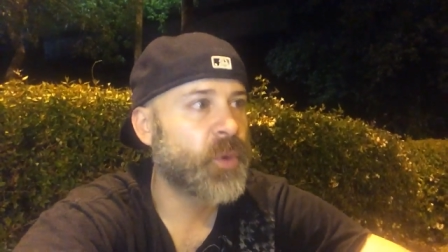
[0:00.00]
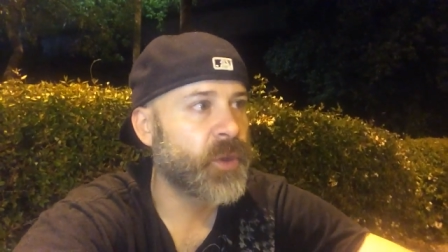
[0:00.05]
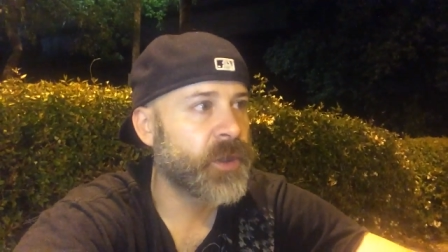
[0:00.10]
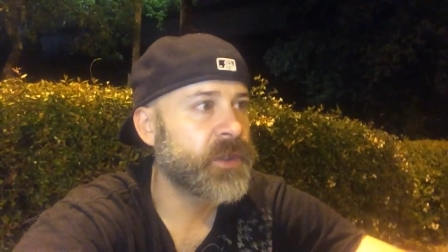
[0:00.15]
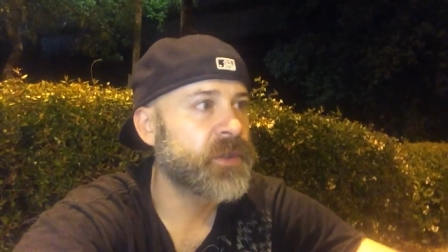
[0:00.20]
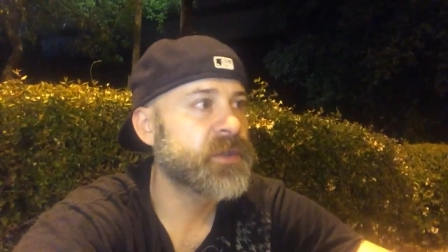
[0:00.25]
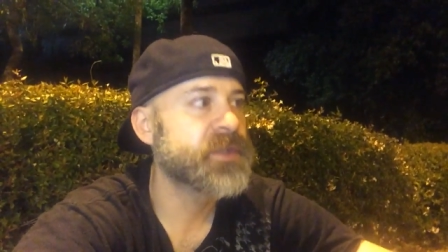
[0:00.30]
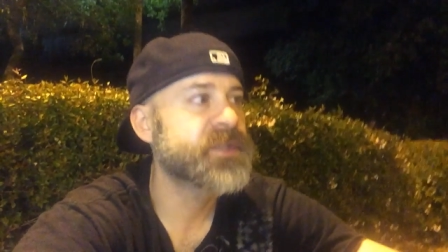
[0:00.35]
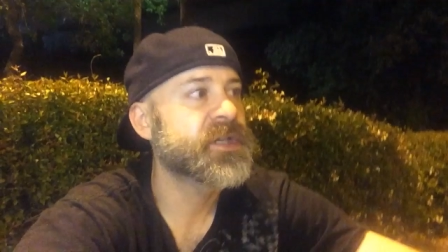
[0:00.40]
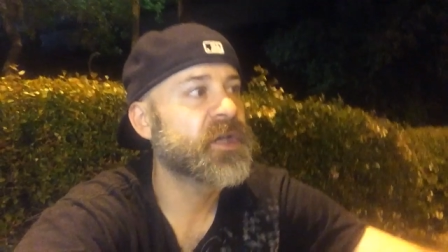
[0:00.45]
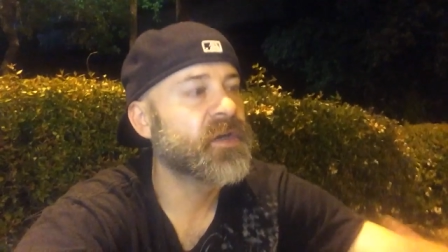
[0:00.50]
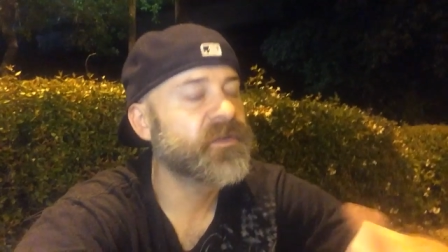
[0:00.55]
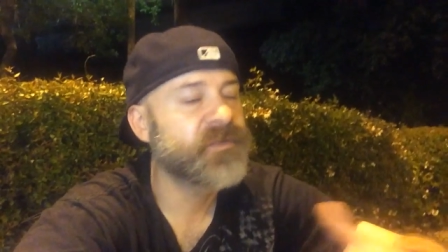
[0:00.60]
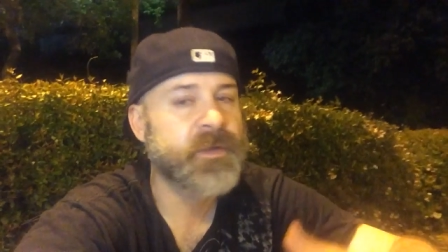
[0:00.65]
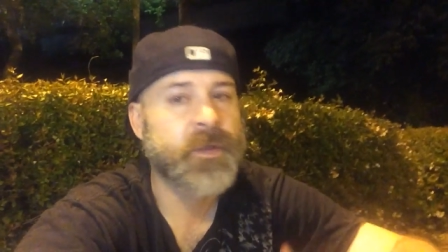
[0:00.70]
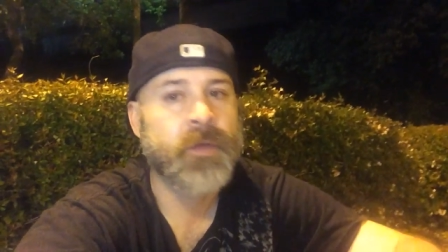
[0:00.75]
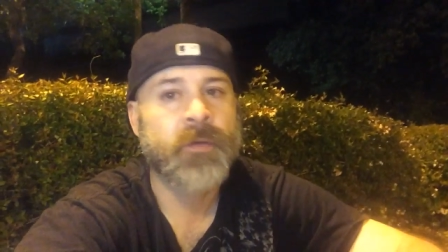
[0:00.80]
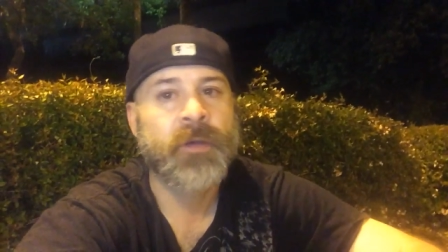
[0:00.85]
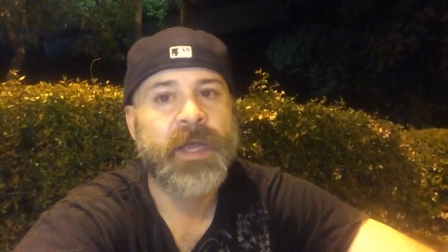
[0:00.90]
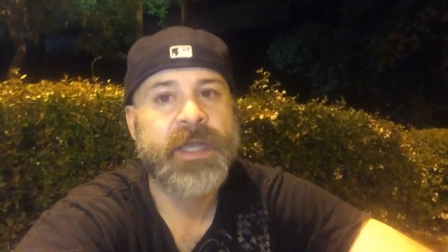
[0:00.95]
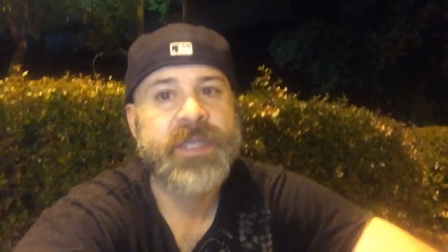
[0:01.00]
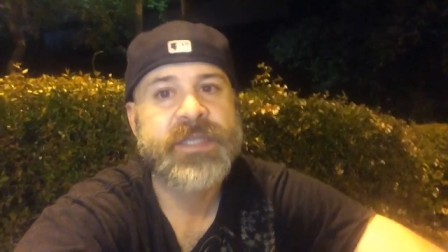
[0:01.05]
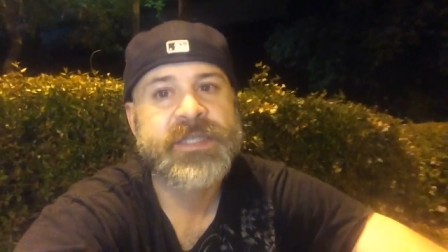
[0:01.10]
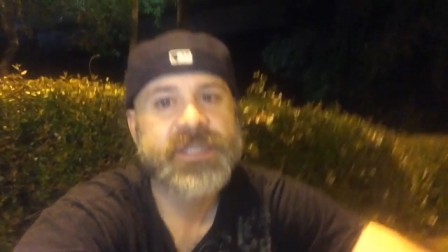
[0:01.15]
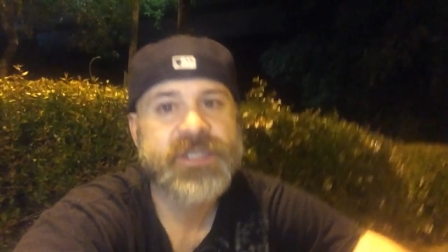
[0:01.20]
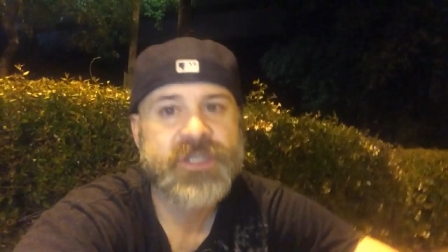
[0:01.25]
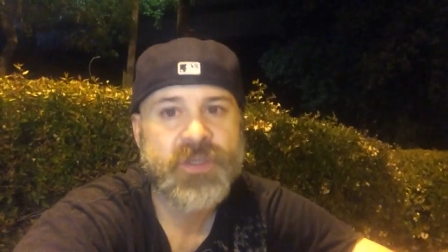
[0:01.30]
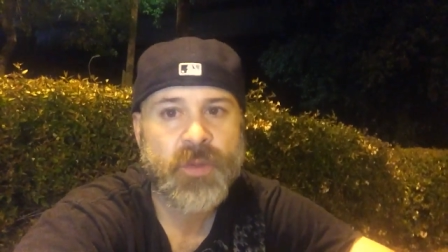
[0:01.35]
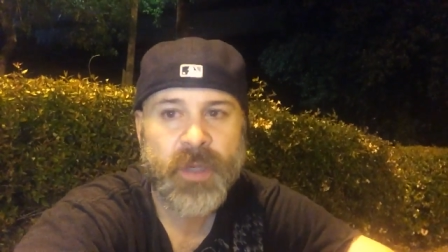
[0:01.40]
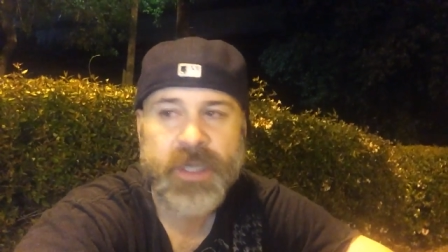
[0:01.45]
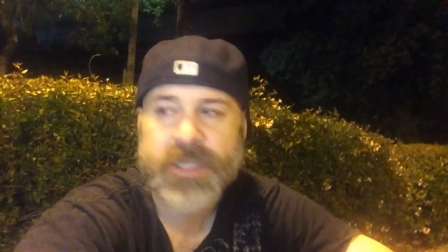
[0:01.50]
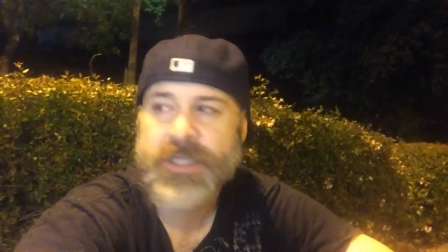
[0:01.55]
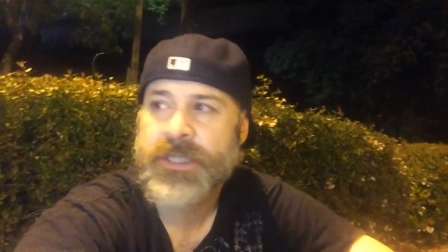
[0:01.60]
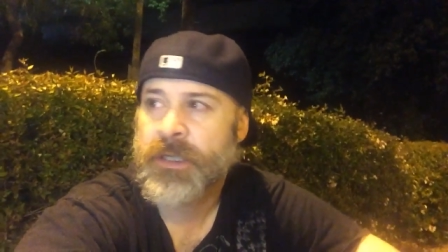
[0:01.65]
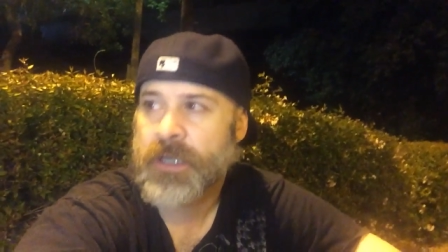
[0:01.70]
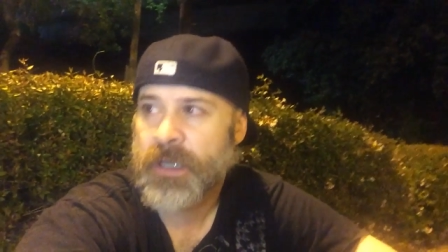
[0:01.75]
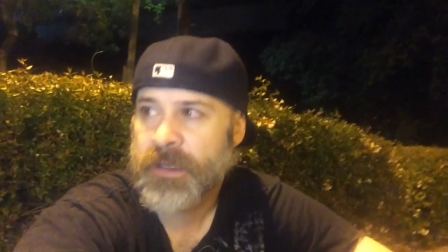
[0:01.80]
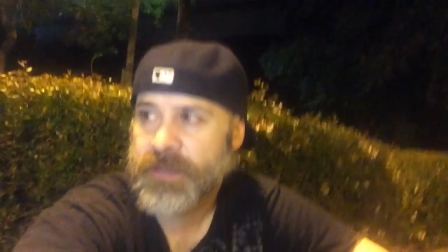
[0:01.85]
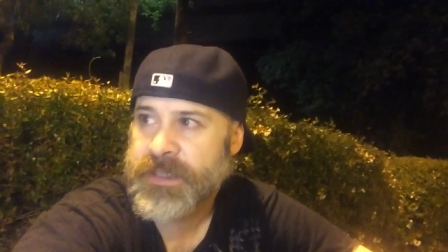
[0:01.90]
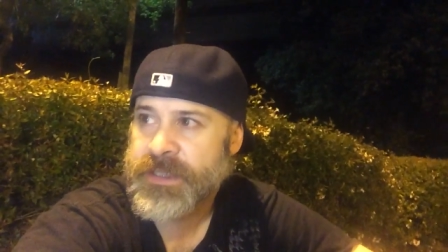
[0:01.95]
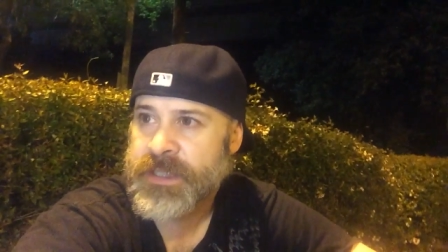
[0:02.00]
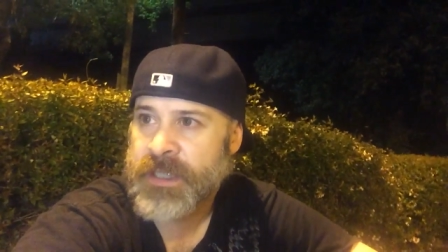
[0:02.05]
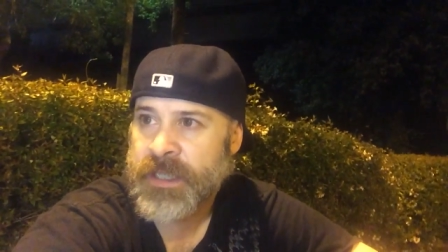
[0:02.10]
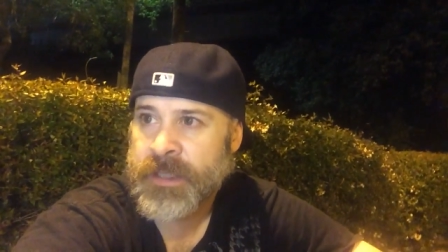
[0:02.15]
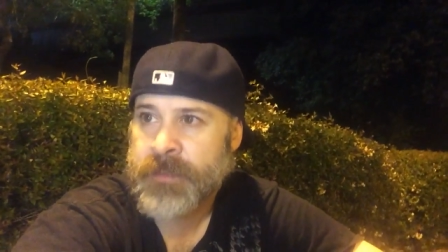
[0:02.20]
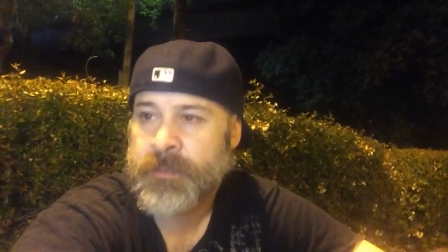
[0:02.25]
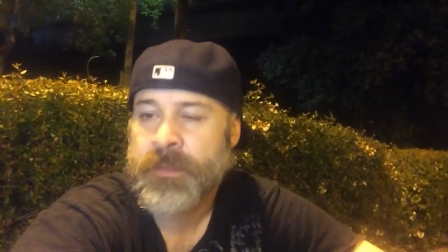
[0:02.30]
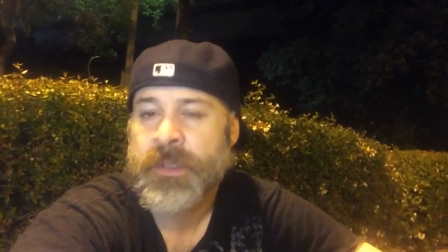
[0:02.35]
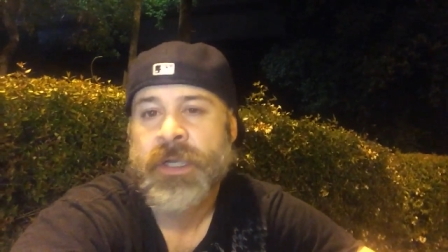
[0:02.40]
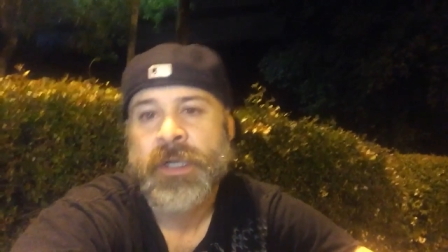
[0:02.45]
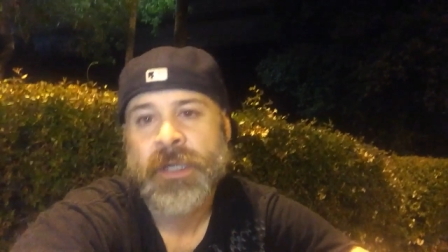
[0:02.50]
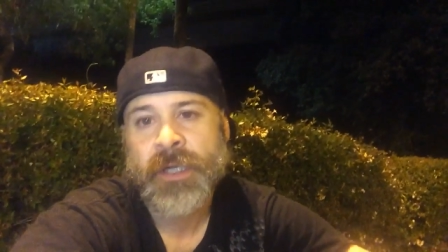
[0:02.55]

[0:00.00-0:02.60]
putting yourself in the right situation all the time,